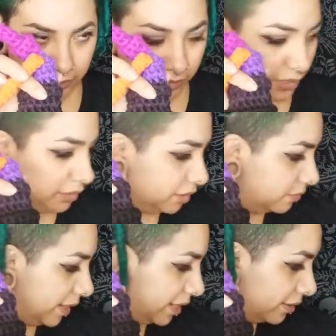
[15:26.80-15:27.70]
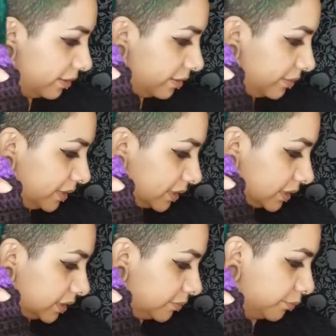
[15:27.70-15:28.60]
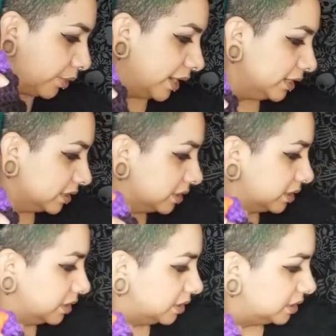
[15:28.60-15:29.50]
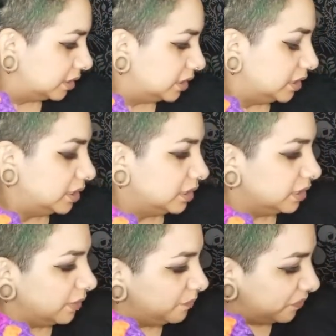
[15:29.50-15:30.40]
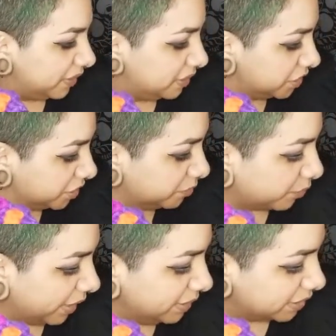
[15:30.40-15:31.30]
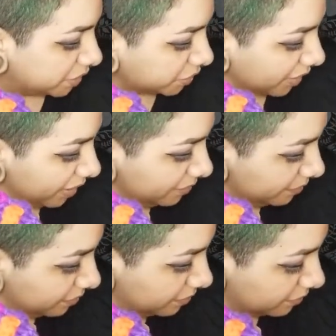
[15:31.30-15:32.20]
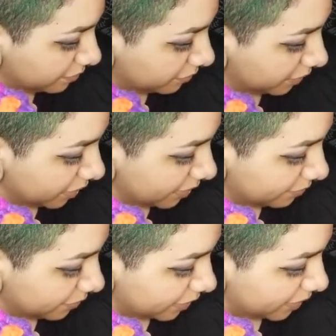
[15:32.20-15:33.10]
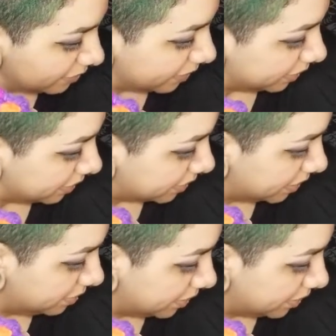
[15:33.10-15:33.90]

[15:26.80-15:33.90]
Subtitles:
the colorway, what is this, Bright? I think it's just Bright Stripe. Where did I write this down